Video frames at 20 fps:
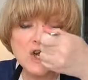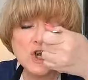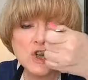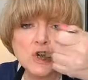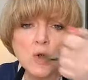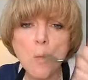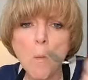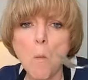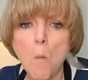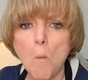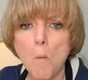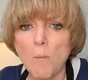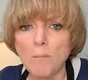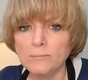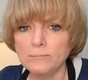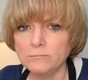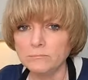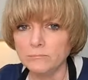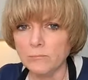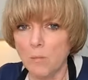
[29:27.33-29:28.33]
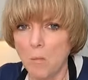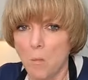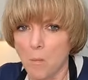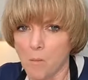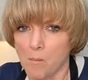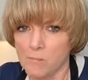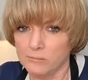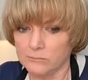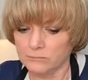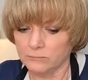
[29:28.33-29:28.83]

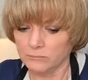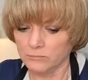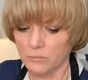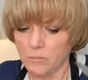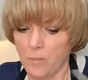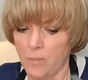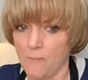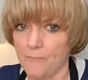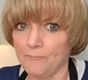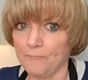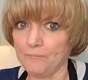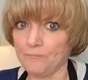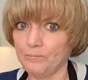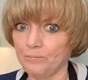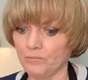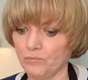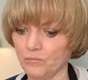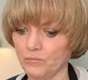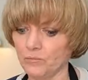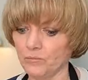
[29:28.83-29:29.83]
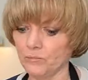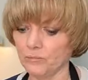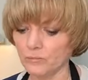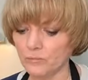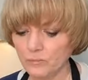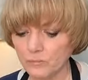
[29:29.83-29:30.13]
(no one is talking)